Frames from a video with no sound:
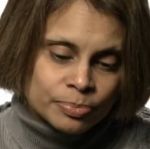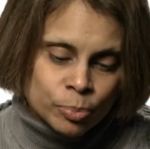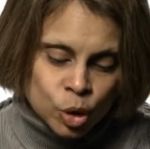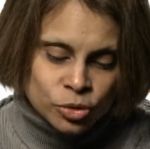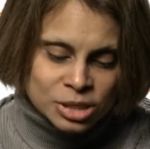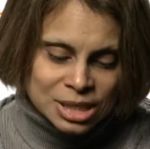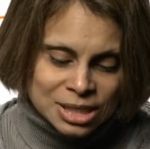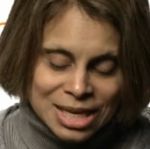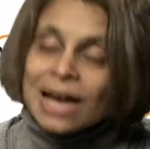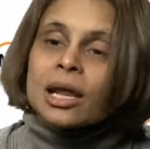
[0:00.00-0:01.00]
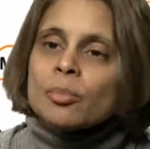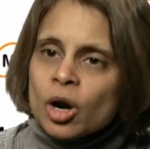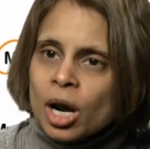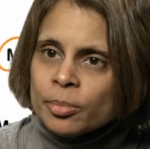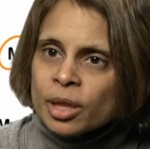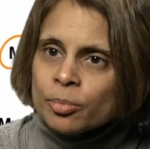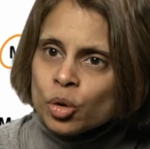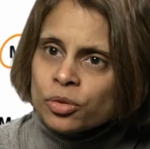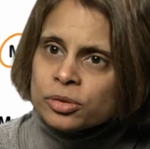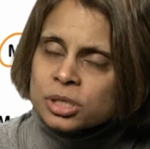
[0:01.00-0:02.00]
both CT and MRI, they're
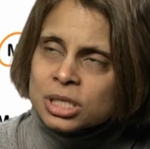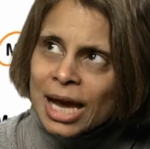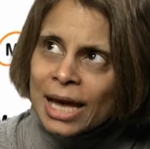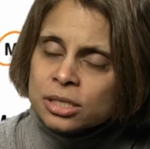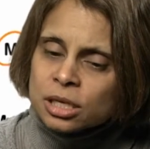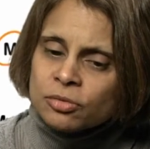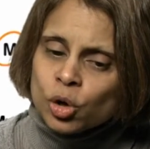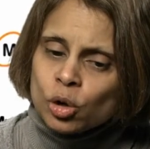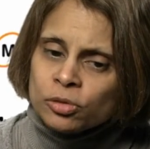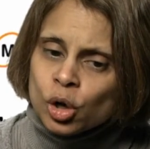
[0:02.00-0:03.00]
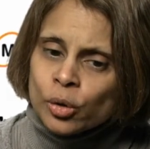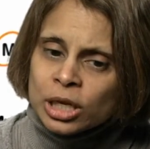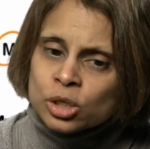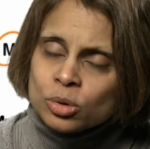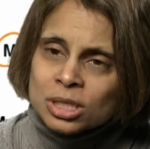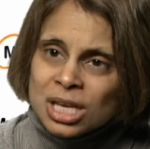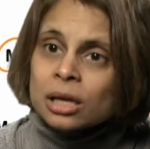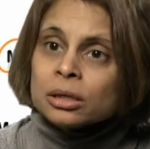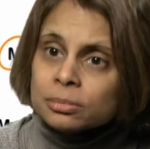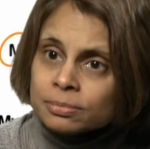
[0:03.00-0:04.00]
both scans that involve going into a
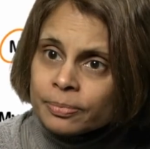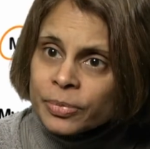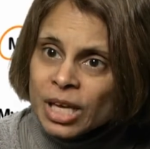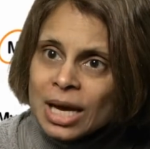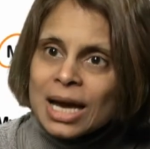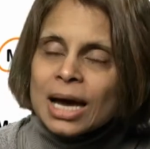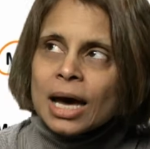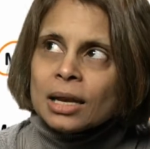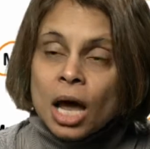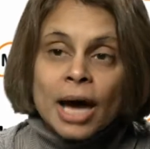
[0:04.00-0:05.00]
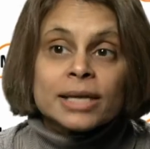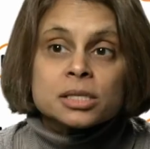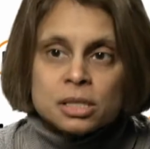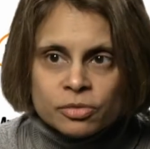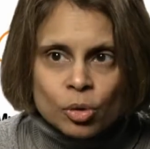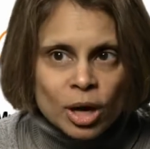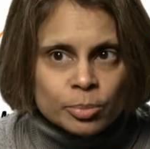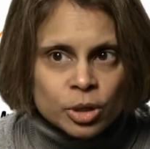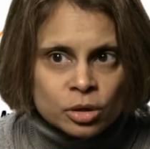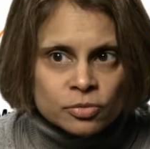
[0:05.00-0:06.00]
tunnel, lying still for quite a
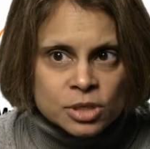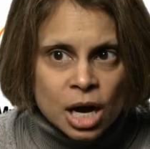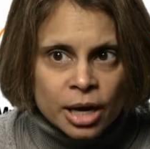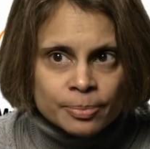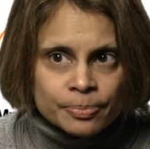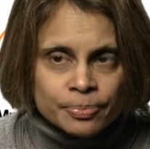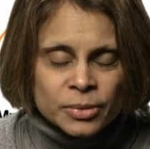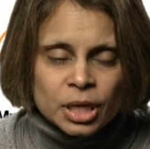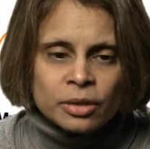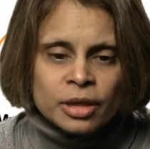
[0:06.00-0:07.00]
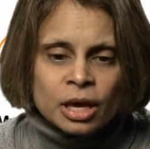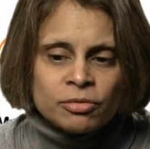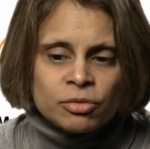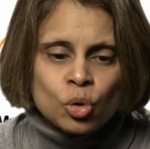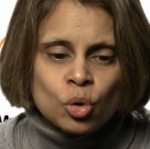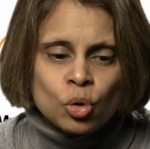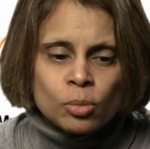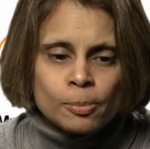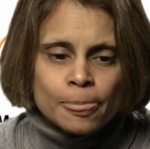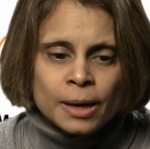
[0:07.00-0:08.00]
period of time,
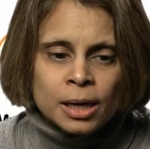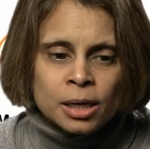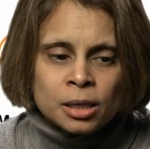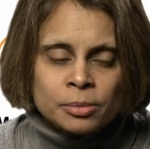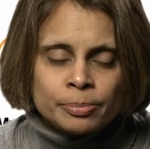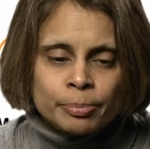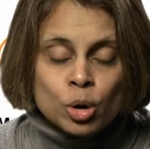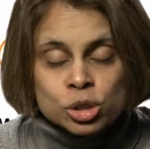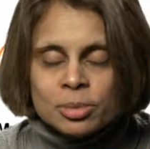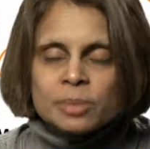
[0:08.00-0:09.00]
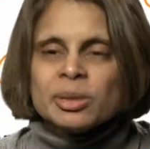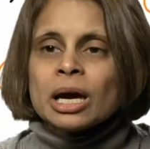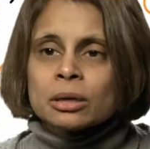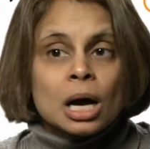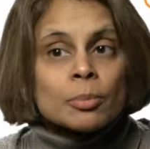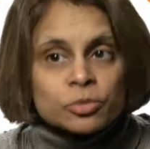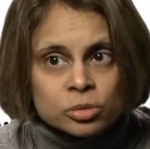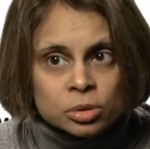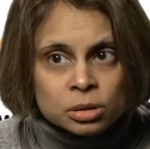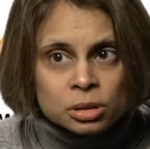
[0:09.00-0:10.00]
therefore possibly being
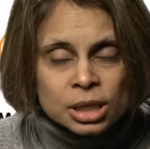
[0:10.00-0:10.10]
uncomfortable.